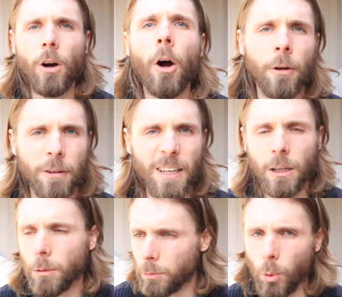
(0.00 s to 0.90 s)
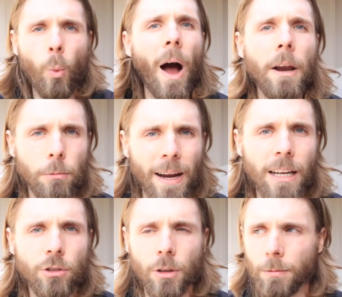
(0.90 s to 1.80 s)
artery a wide
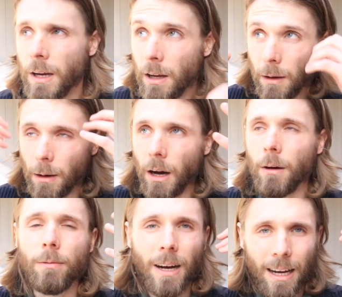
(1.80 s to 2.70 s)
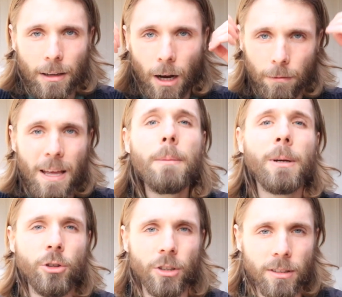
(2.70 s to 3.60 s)
range of of of
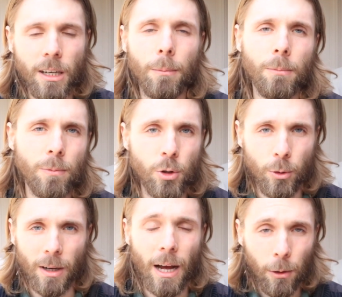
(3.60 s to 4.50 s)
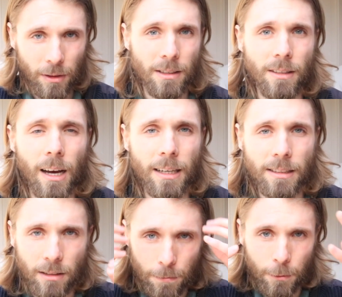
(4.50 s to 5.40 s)
images come to a health anxiety
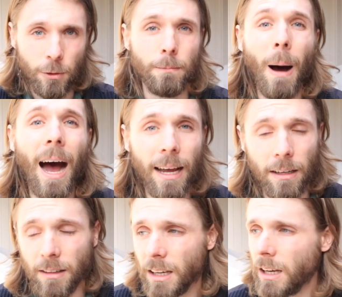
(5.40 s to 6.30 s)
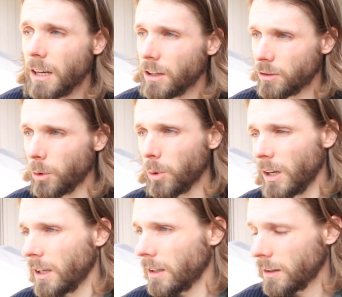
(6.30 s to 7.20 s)
sufferer's mind so
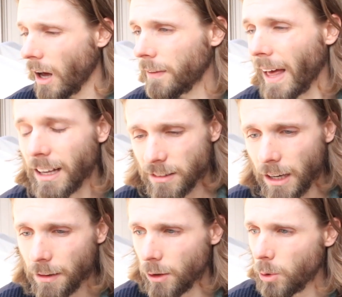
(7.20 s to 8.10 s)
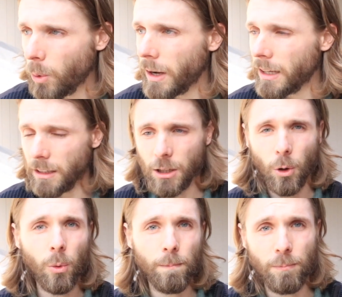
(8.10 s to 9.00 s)
on that side of the coin you
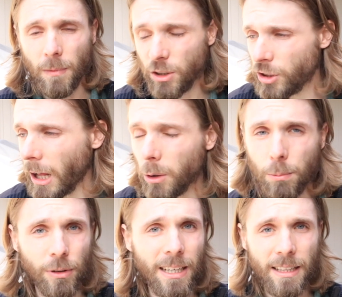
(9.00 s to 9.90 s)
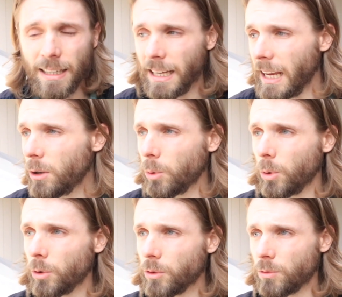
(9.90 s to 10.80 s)
know shallow breathing
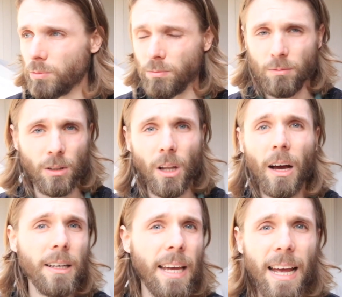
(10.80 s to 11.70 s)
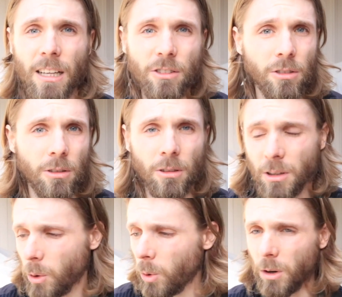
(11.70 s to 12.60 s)
equals lung cancer
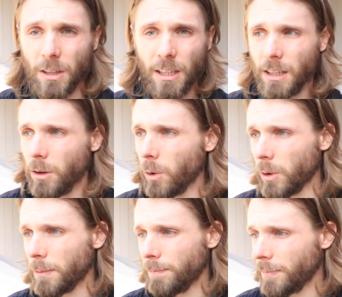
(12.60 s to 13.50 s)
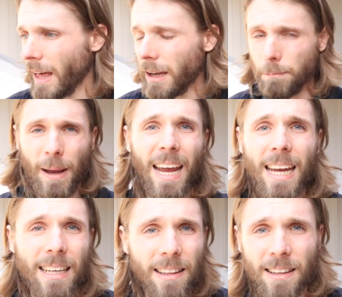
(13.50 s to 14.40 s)
or or that
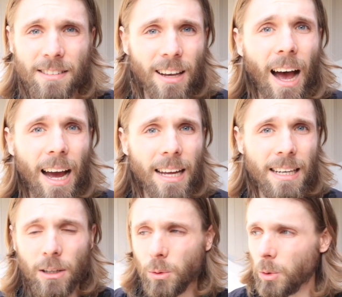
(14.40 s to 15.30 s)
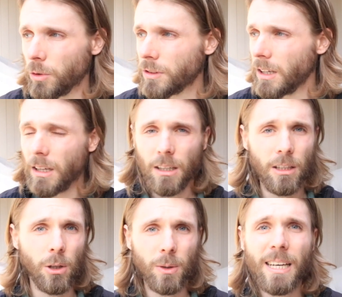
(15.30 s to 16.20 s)
pain in the side equals
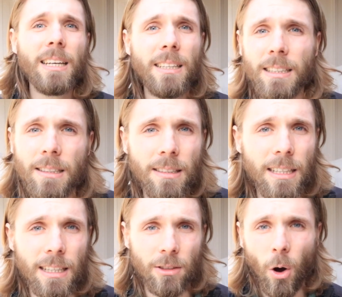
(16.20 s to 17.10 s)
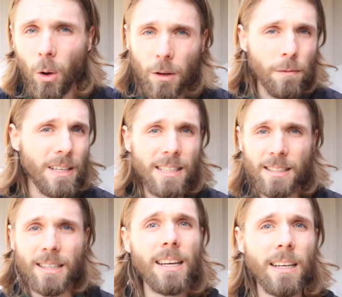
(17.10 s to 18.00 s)
you know kidney disease all of
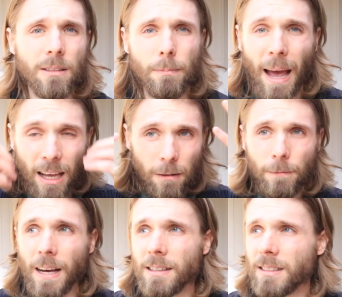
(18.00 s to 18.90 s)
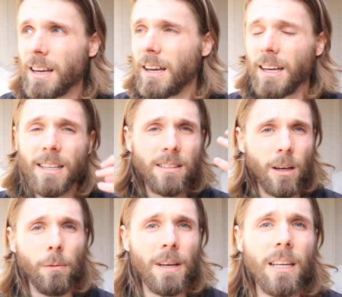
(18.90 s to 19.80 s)
these things manifests
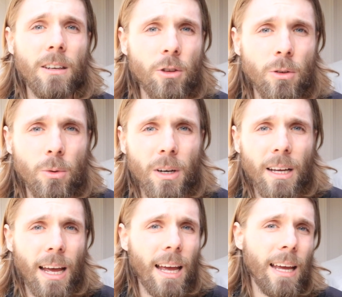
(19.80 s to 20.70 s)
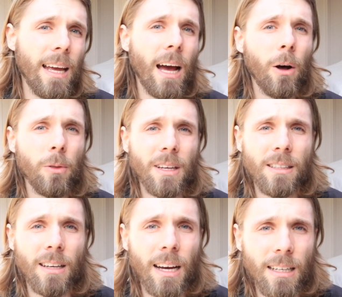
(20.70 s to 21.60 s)
itself into a health
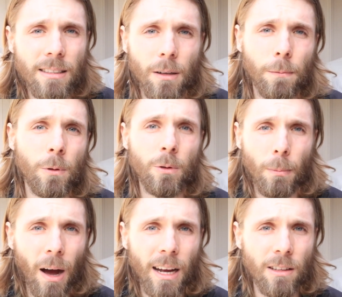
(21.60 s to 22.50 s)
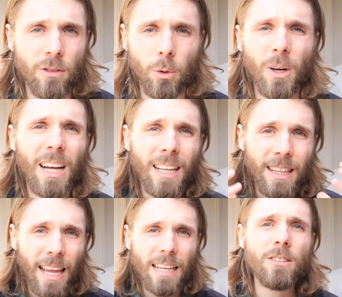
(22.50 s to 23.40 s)
anxiety sufferer's mind so
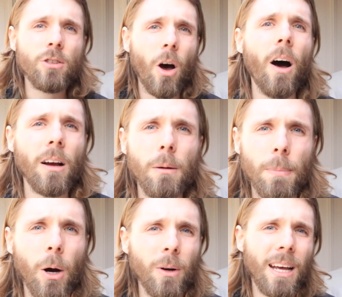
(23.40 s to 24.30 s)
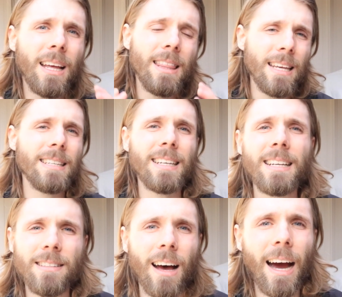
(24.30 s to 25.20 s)
let's talk about this
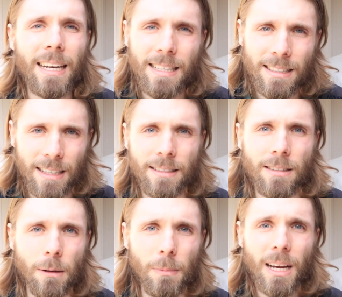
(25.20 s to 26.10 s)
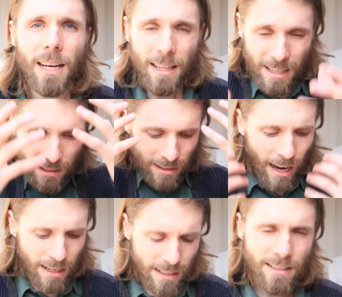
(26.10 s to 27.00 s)
anxiety system the
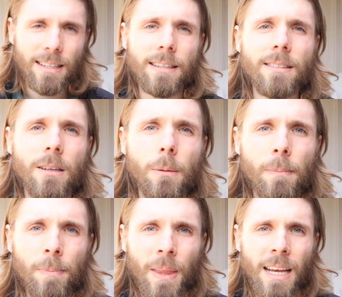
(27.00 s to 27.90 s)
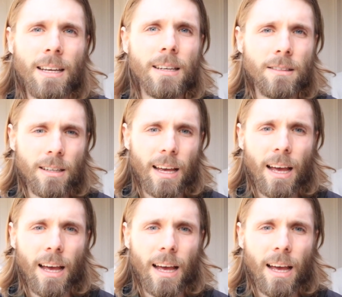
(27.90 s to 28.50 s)
anxiety system is